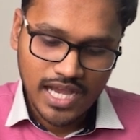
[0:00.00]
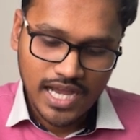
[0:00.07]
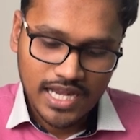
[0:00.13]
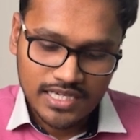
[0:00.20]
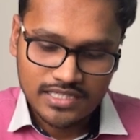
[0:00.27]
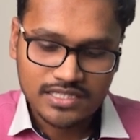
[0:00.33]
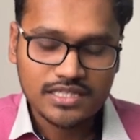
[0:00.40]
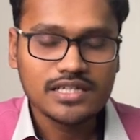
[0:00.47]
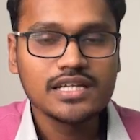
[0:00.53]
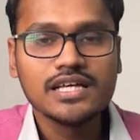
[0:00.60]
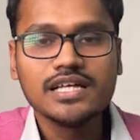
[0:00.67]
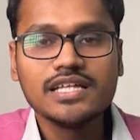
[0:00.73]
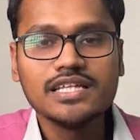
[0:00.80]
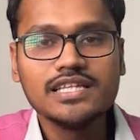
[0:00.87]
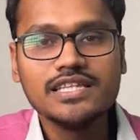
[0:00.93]
and
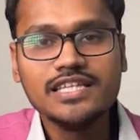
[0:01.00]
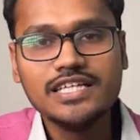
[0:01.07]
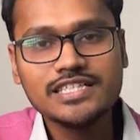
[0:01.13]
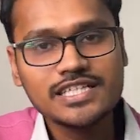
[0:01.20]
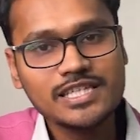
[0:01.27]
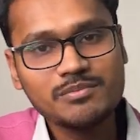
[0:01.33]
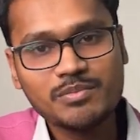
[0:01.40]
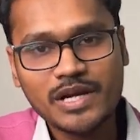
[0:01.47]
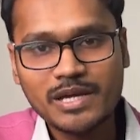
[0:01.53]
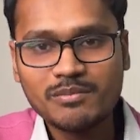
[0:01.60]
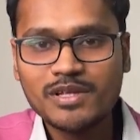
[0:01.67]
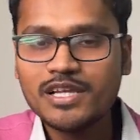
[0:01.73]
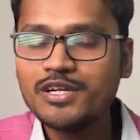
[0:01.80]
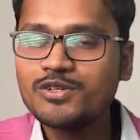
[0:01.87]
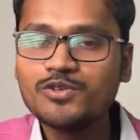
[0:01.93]
these are the
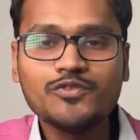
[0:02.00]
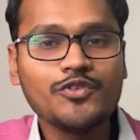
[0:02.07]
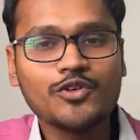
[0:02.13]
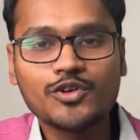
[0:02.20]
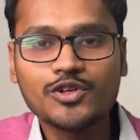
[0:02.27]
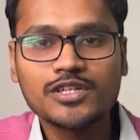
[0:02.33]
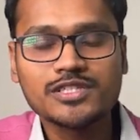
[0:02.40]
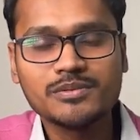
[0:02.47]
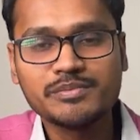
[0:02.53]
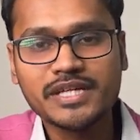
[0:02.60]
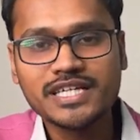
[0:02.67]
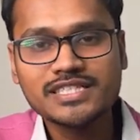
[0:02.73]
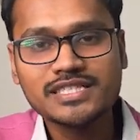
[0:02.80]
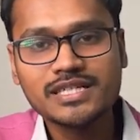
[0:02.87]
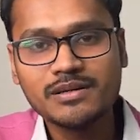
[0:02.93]
primary two
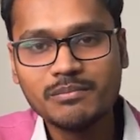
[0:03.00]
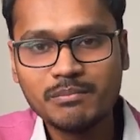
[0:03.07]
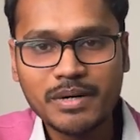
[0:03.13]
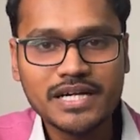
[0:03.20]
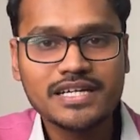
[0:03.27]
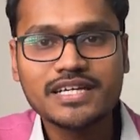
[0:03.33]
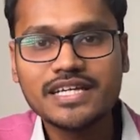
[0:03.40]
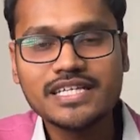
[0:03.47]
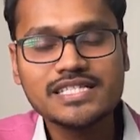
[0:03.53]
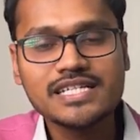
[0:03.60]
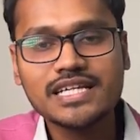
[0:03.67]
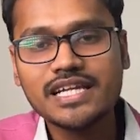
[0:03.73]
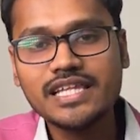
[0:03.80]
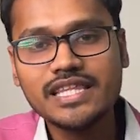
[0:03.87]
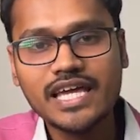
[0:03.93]
photoreceptors. But
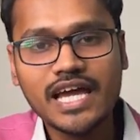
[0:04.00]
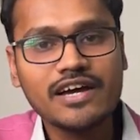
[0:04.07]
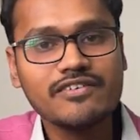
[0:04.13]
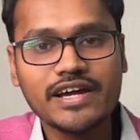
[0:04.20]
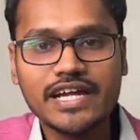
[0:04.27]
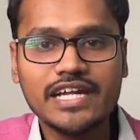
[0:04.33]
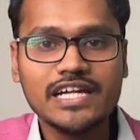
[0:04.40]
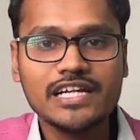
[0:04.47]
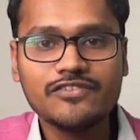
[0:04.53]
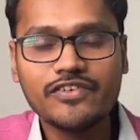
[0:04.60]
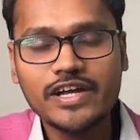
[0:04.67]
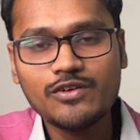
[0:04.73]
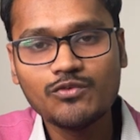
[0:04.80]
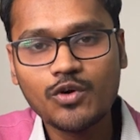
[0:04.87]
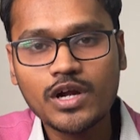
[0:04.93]
recently they have
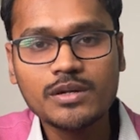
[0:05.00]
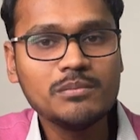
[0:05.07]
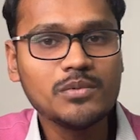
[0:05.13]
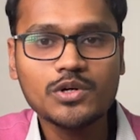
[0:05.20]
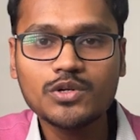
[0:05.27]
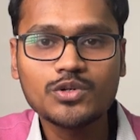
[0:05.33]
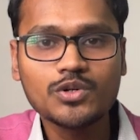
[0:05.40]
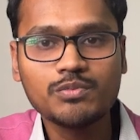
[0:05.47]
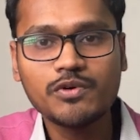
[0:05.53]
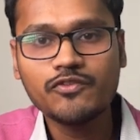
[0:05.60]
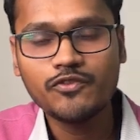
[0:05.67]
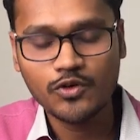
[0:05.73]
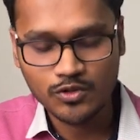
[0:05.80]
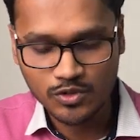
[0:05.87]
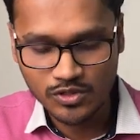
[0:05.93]
identified one more group
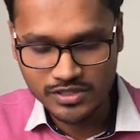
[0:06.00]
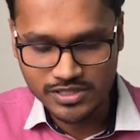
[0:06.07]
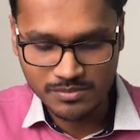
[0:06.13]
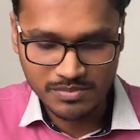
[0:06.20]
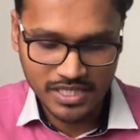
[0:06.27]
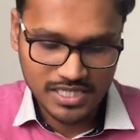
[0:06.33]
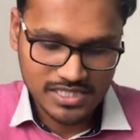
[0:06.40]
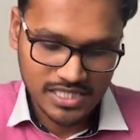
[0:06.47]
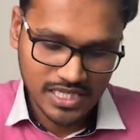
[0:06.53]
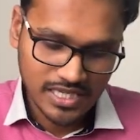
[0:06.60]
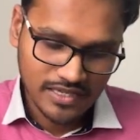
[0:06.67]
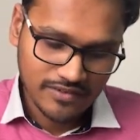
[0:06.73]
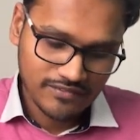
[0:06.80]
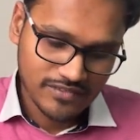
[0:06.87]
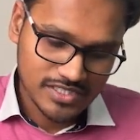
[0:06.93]
of photoreceptors,
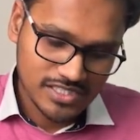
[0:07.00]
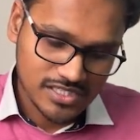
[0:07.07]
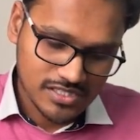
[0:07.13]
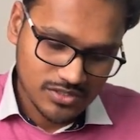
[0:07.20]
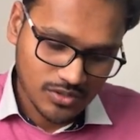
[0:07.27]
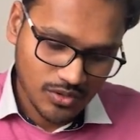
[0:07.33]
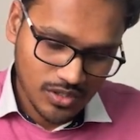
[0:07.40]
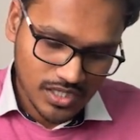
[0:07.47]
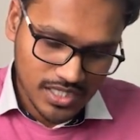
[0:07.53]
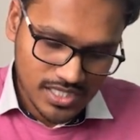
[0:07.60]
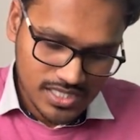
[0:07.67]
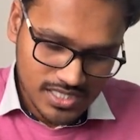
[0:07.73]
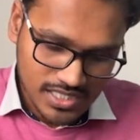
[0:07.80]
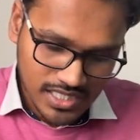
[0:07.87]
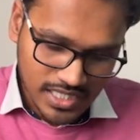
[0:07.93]
which is called
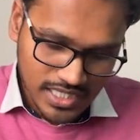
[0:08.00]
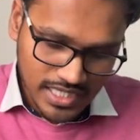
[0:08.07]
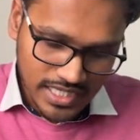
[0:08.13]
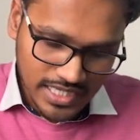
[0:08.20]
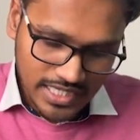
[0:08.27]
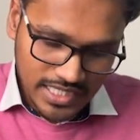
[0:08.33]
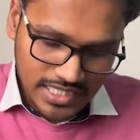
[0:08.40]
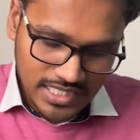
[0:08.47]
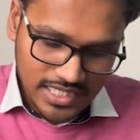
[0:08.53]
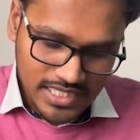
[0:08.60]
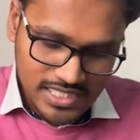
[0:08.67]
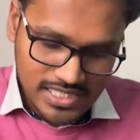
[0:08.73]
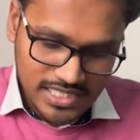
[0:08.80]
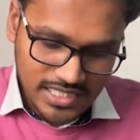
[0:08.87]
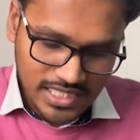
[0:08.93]
as
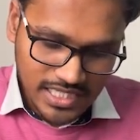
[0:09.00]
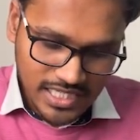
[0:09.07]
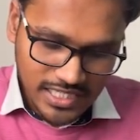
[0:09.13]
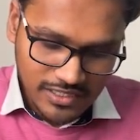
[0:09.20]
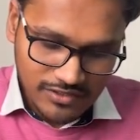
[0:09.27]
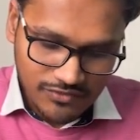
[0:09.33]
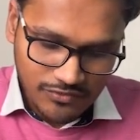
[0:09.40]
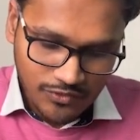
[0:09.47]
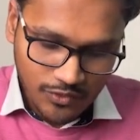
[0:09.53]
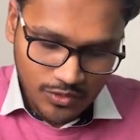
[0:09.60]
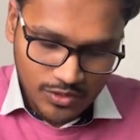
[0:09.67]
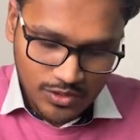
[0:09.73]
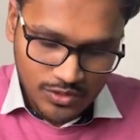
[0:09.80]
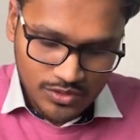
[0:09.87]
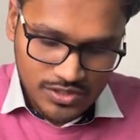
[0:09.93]
intrinsically
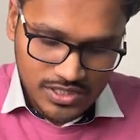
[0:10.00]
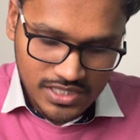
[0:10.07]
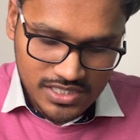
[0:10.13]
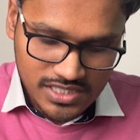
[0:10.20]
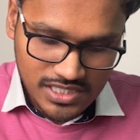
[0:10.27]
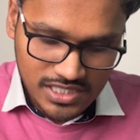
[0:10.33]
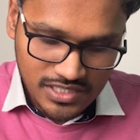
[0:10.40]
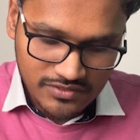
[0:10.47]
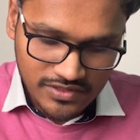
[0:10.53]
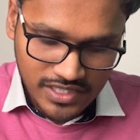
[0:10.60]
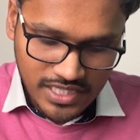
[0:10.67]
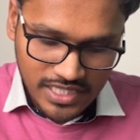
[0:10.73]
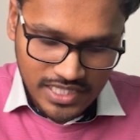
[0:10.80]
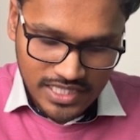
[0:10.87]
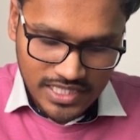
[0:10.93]

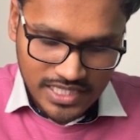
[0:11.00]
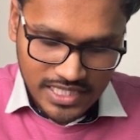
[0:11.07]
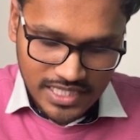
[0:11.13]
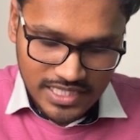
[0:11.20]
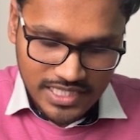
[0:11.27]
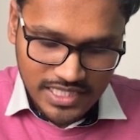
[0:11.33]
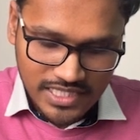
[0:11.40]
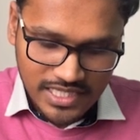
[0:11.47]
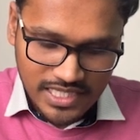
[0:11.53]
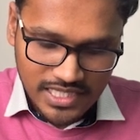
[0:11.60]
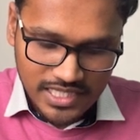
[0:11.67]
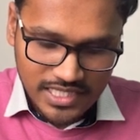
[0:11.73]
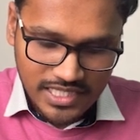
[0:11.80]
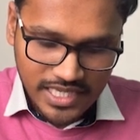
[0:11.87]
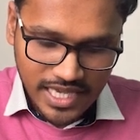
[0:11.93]
photosensitive
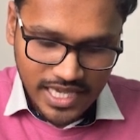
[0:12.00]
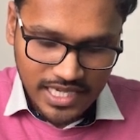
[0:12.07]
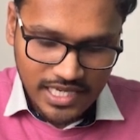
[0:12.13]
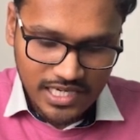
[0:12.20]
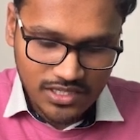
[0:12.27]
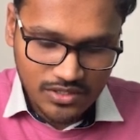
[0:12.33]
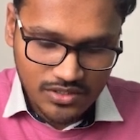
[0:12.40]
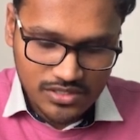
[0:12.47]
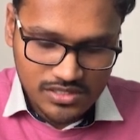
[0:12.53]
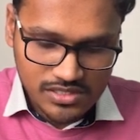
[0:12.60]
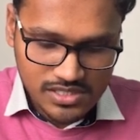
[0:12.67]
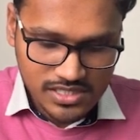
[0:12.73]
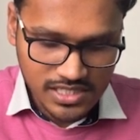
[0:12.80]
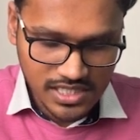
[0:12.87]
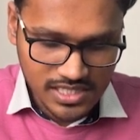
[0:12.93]
retinal
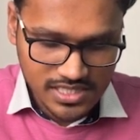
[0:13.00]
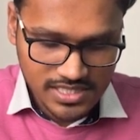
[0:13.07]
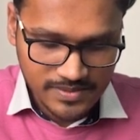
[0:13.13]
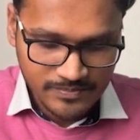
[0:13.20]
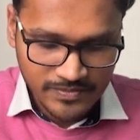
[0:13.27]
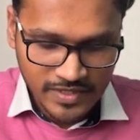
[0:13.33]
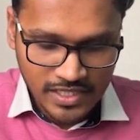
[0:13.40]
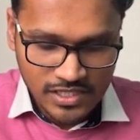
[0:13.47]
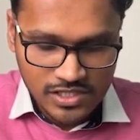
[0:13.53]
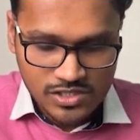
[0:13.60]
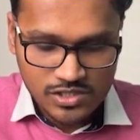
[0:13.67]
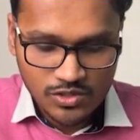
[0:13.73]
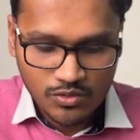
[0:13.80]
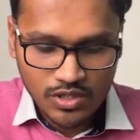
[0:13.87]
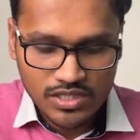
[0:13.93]
ganglion cells.
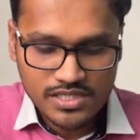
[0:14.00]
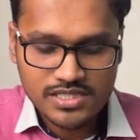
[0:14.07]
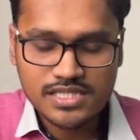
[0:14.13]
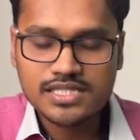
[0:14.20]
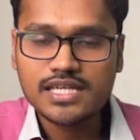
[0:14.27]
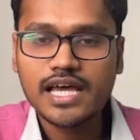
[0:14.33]
So what is this